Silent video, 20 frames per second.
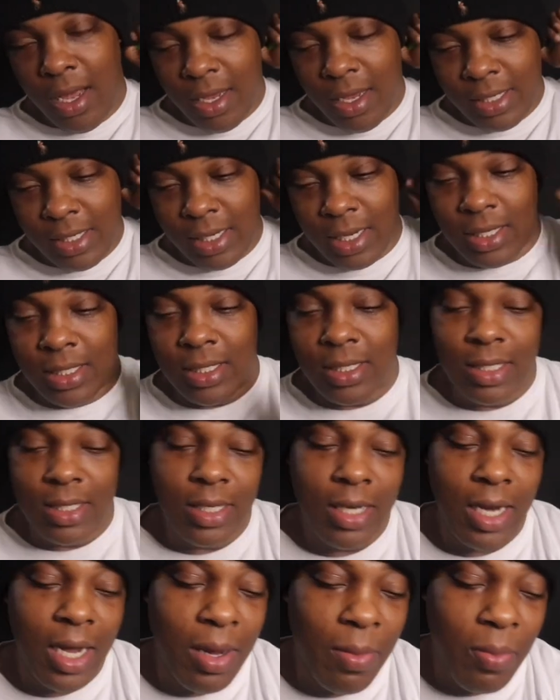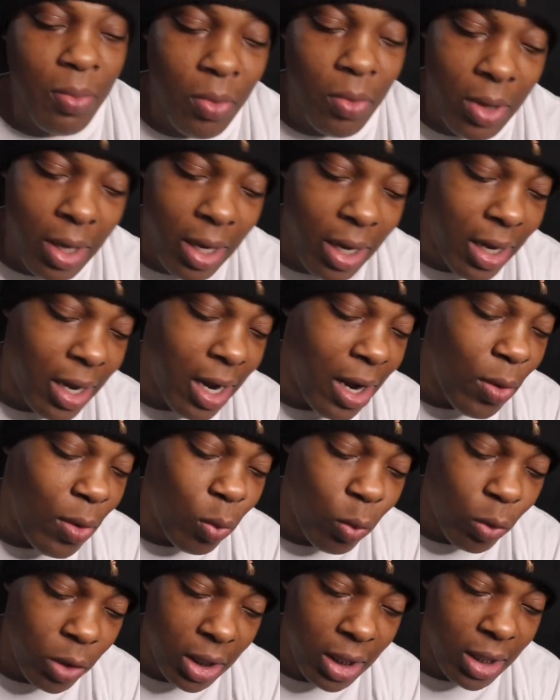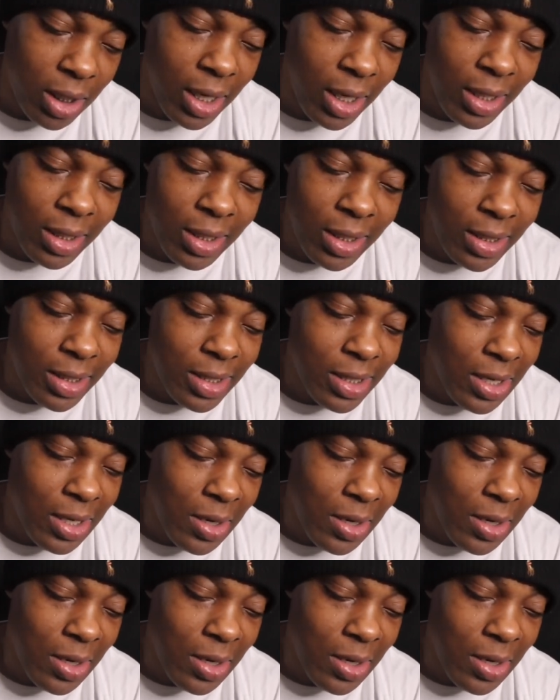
Say this is a 9.8. I really like this.